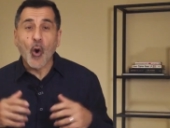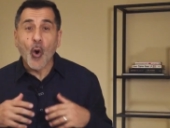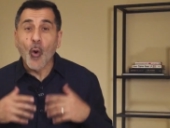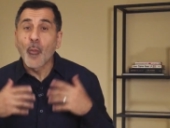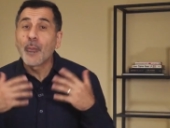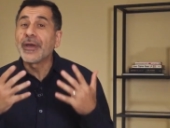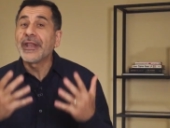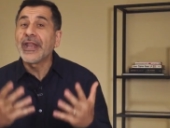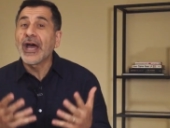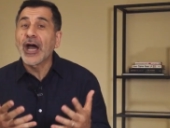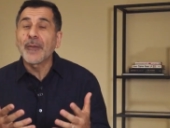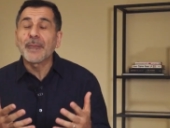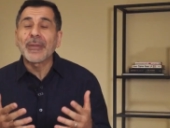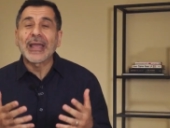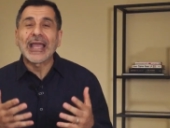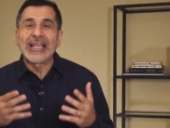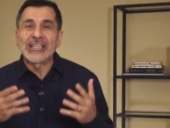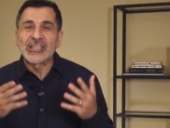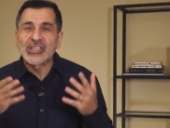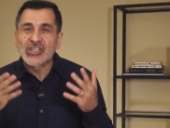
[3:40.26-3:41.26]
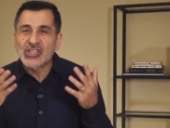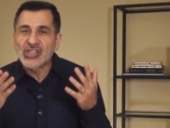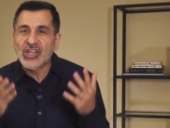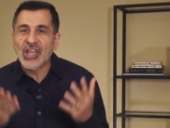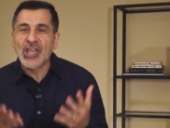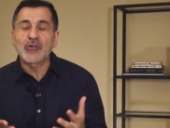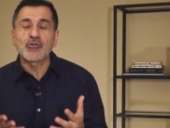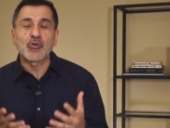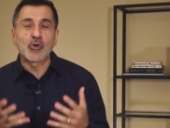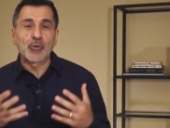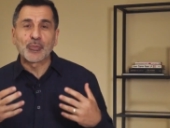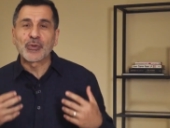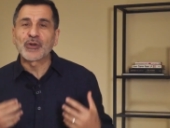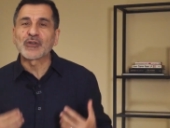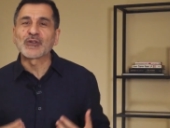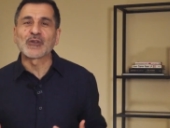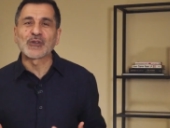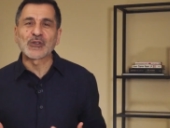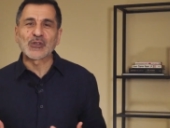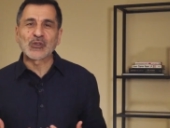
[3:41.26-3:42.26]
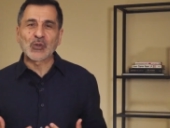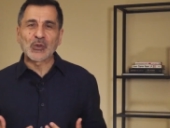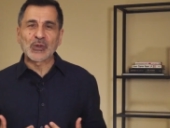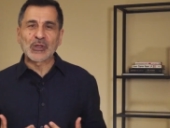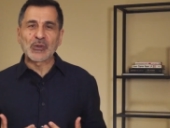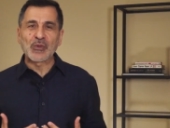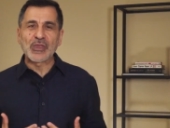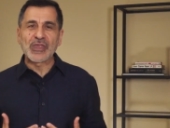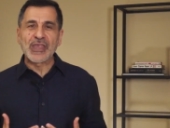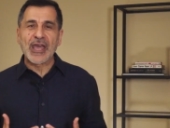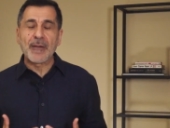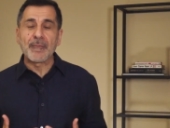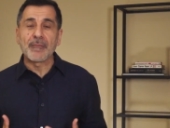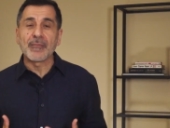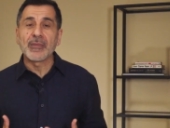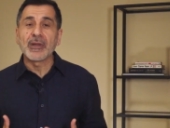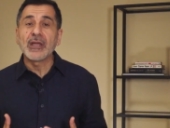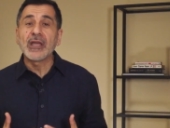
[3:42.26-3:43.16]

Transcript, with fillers: Open up and share your personal story with them.